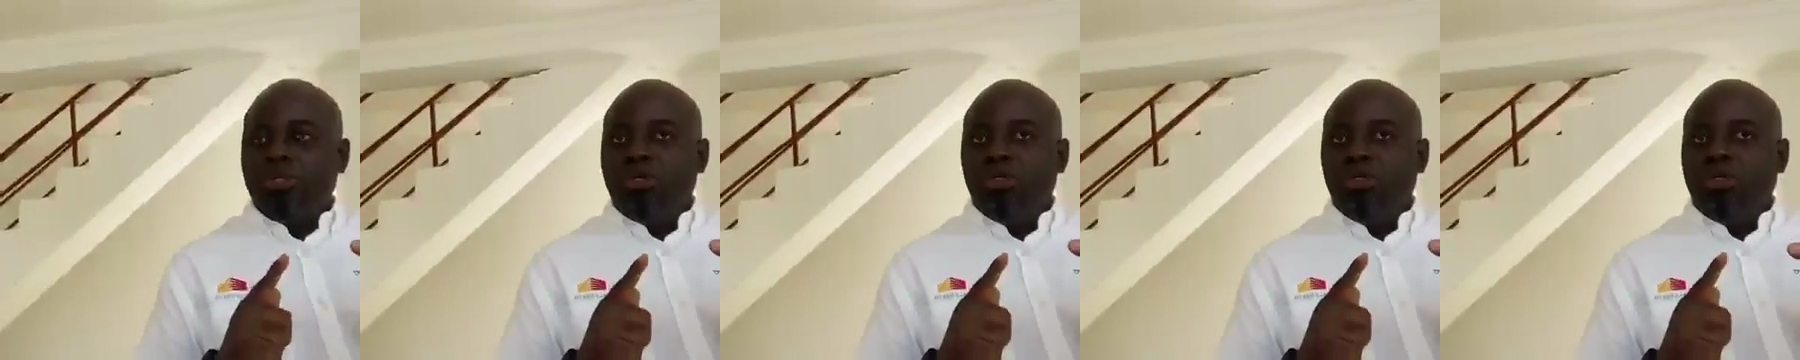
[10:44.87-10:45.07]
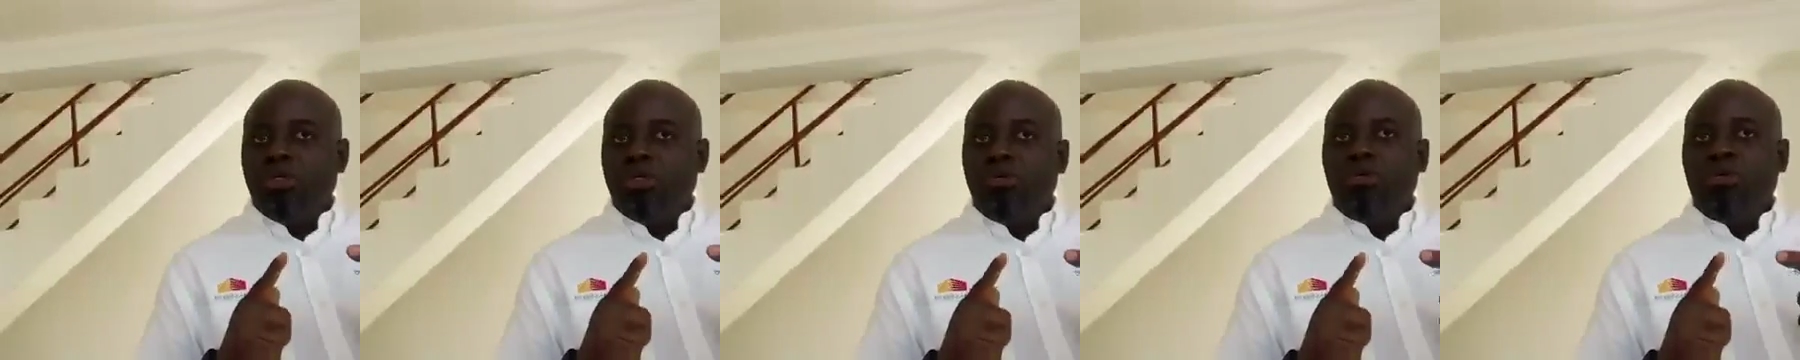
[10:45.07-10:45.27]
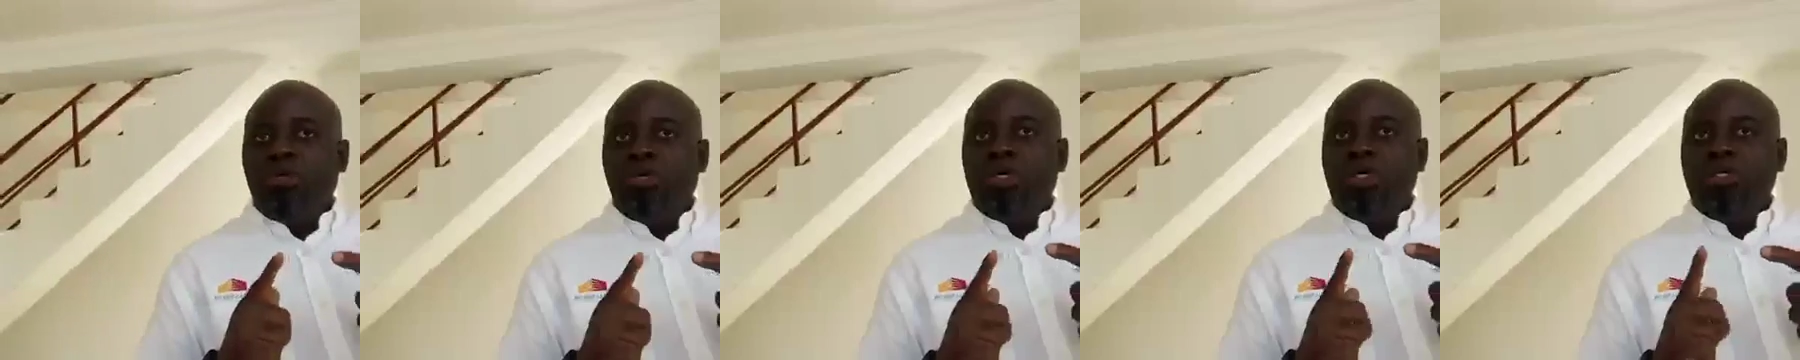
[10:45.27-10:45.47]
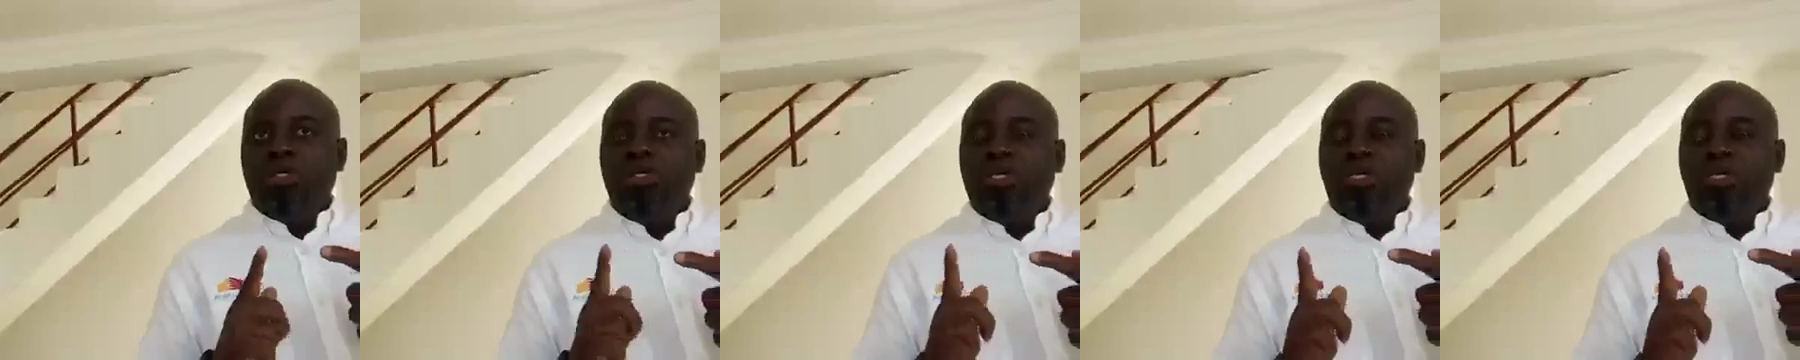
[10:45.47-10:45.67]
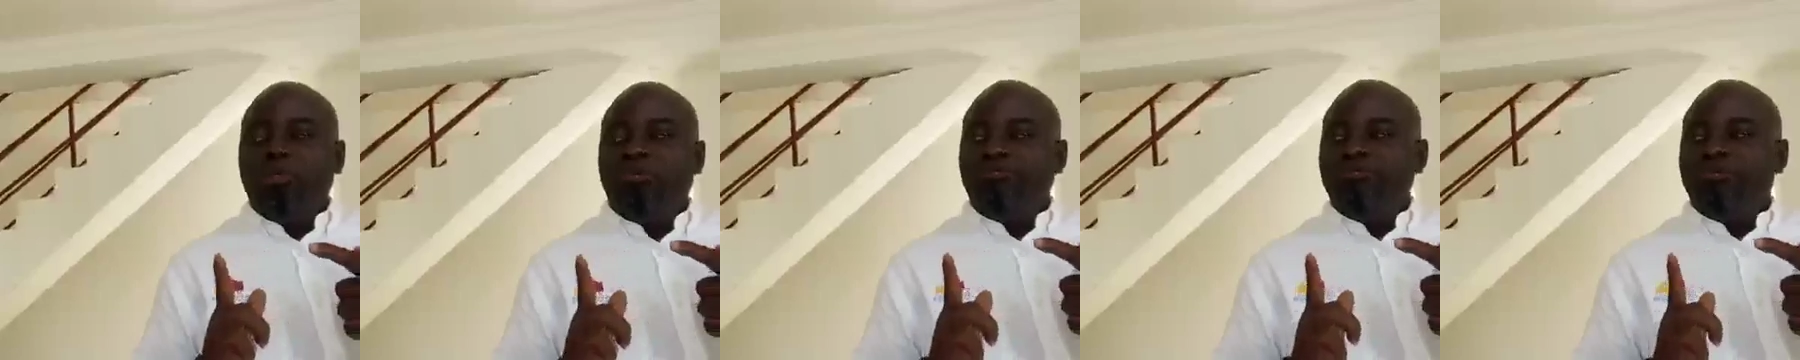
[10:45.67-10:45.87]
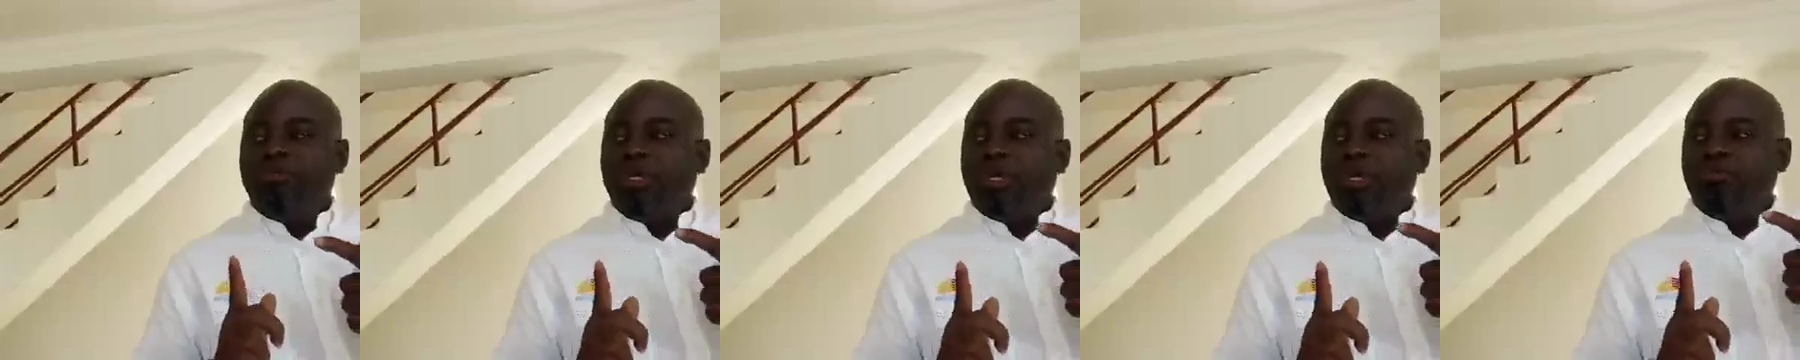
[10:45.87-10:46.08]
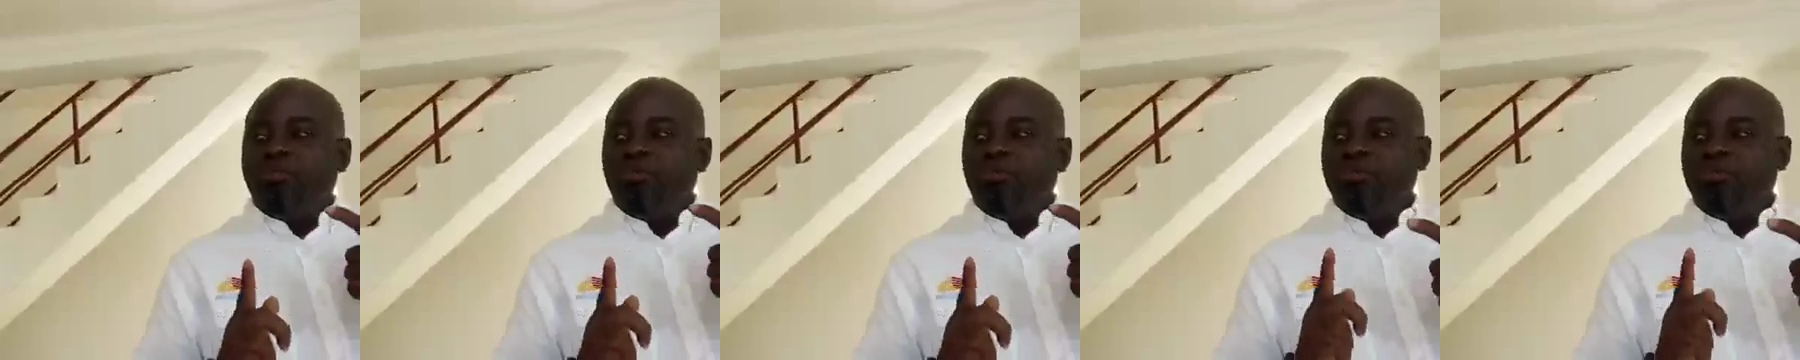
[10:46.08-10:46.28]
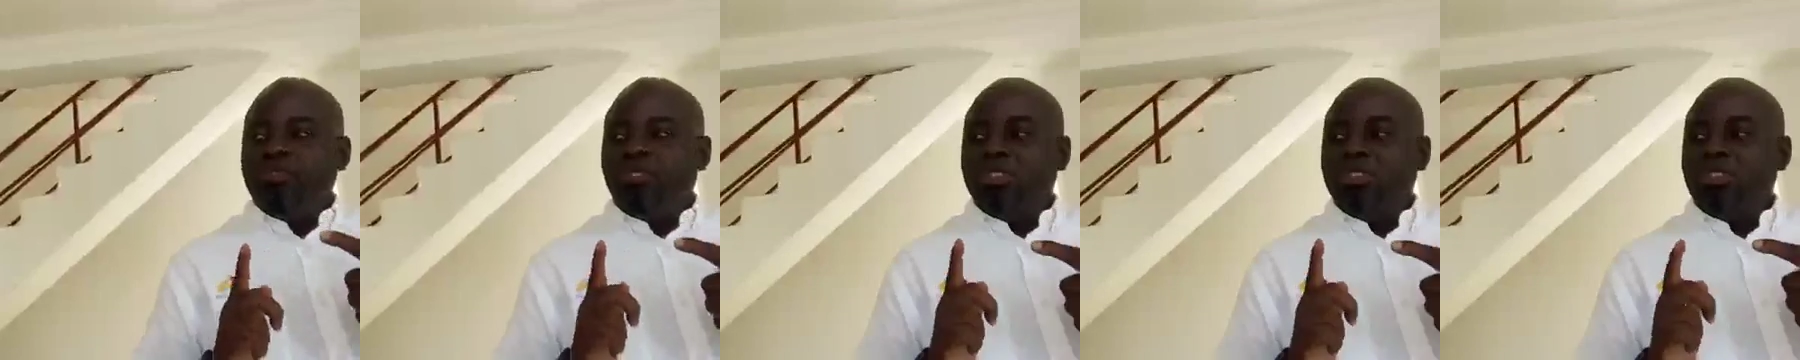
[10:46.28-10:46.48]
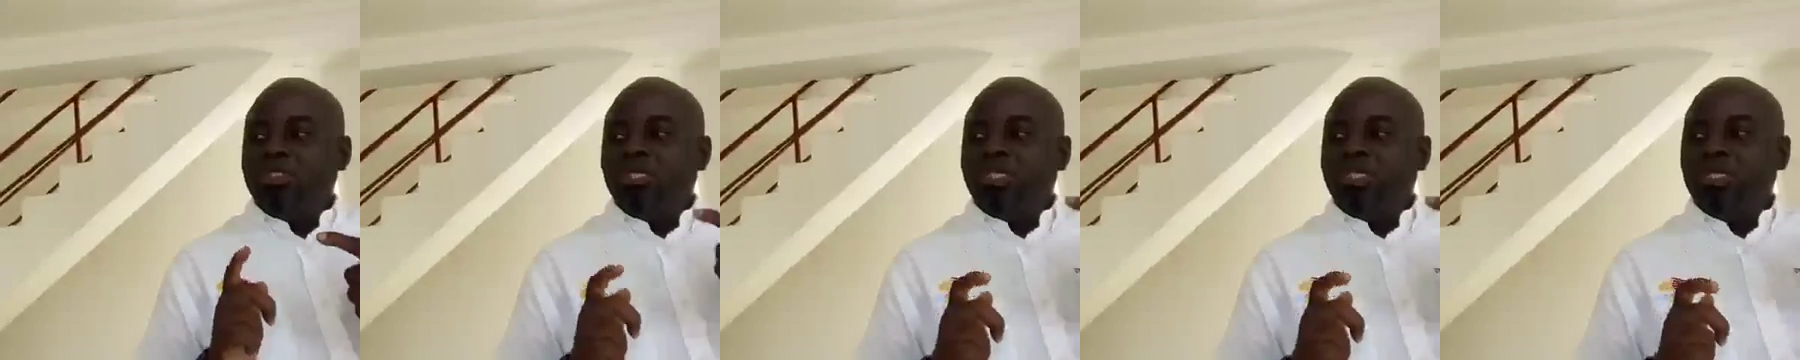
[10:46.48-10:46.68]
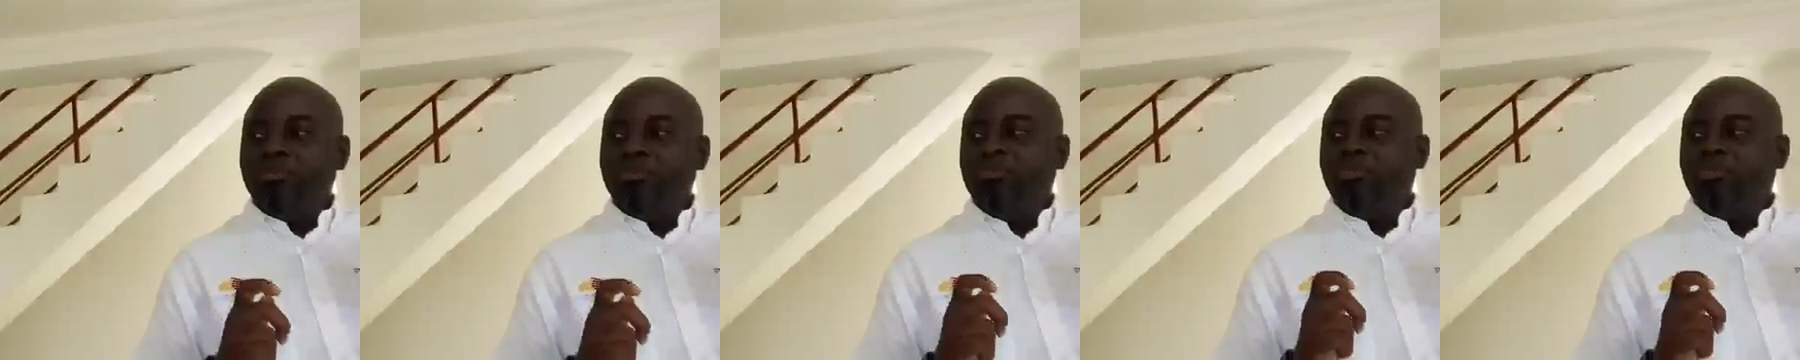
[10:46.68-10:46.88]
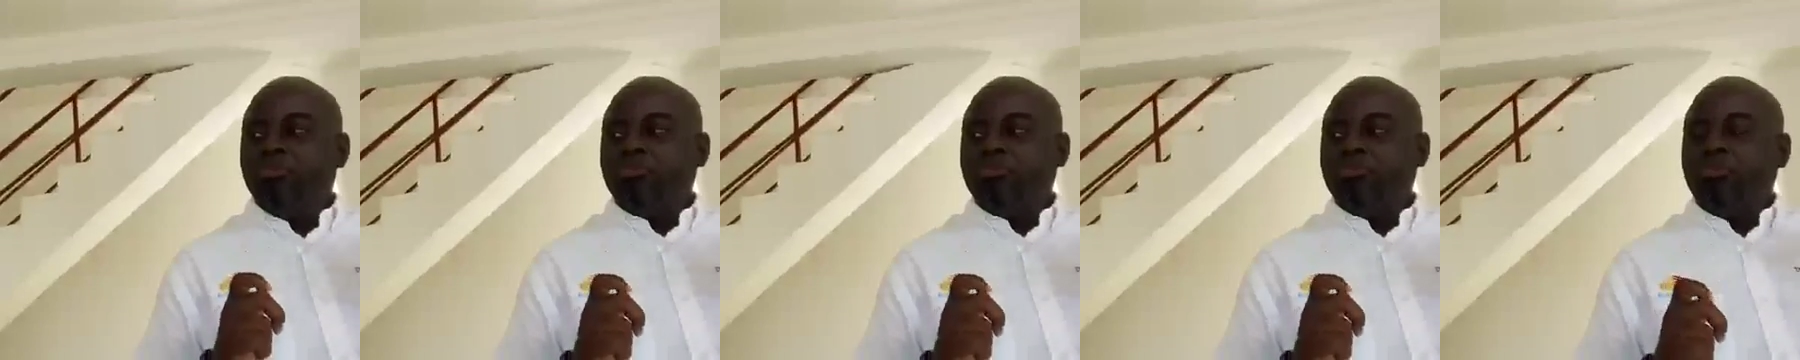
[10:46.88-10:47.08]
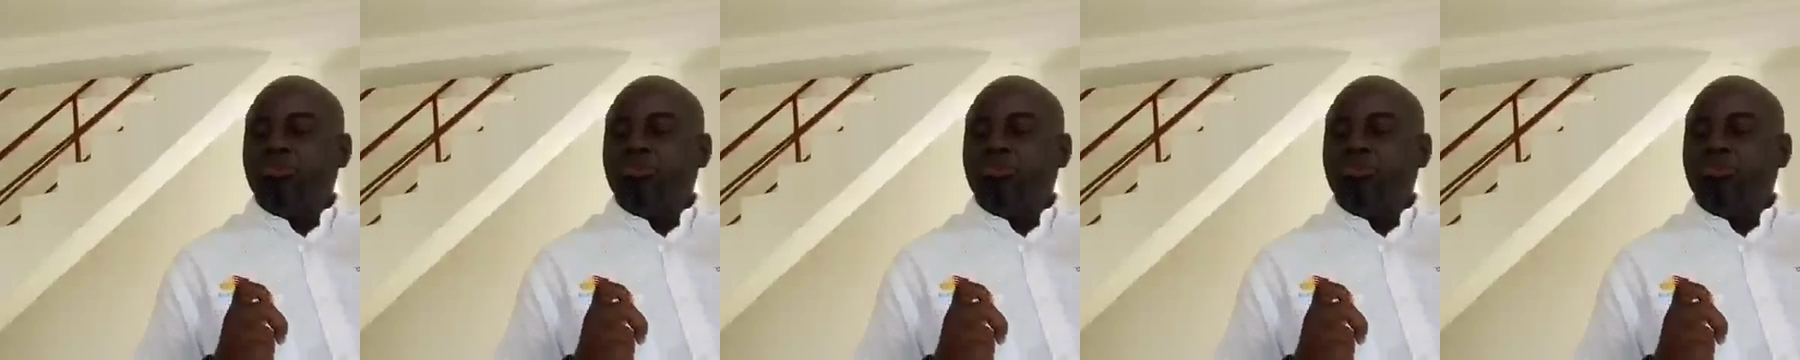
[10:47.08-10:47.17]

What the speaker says: you know, and if that property has climbed up